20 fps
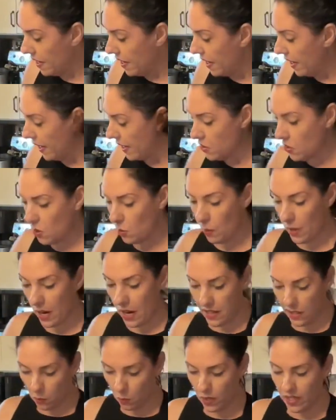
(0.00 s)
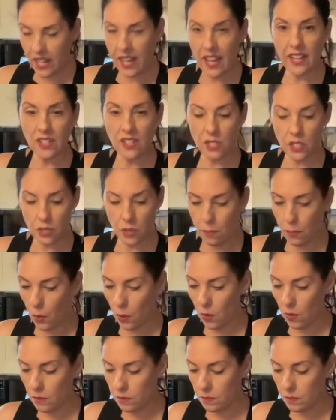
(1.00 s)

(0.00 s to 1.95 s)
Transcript: And so we're adding 1 egg to the bowl.